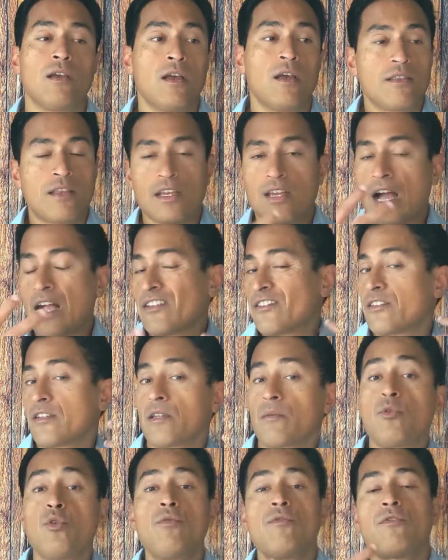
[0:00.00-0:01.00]
They constantly
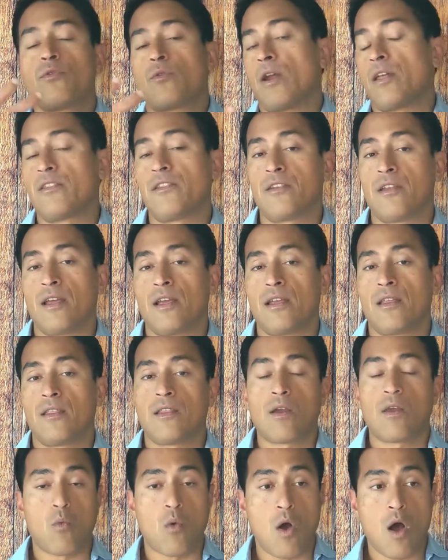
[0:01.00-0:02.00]
moved throughout the day.
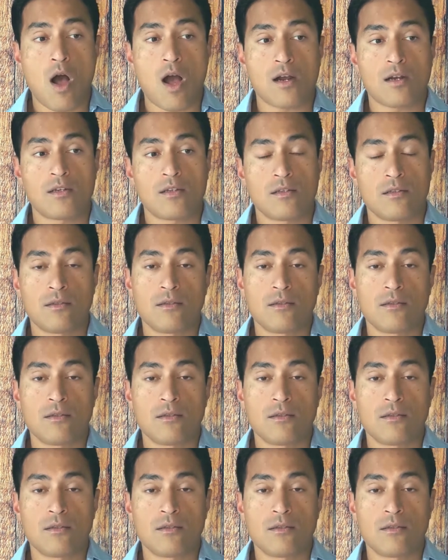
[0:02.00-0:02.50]
They walked,